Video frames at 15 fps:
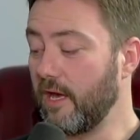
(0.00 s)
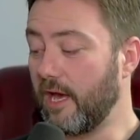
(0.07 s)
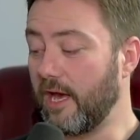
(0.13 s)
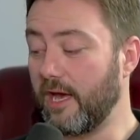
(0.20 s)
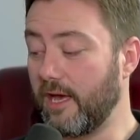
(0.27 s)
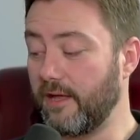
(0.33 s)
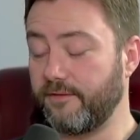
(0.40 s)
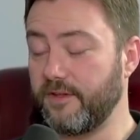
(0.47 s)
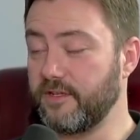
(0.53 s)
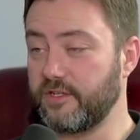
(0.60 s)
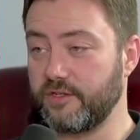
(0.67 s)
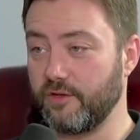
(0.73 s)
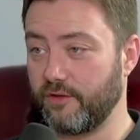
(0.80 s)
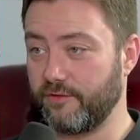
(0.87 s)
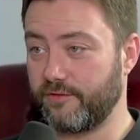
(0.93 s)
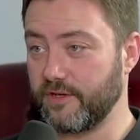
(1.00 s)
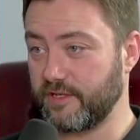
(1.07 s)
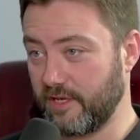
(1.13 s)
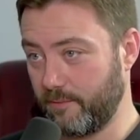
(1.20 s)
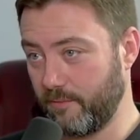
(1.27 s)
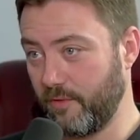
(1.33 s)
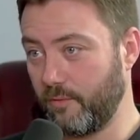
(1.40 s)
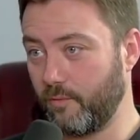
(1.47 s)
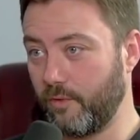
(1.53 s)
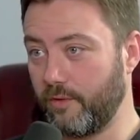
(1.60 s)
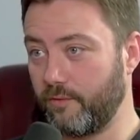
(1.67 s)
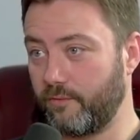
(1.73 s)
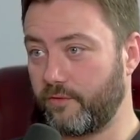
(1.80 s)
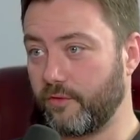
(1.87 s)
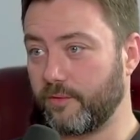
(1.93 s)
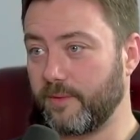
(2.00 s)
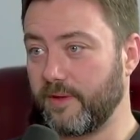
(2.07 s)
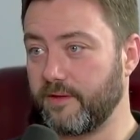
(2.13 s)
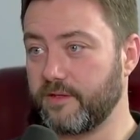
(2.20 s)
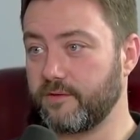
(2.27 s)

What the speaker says: And this is not the first time we talked about this.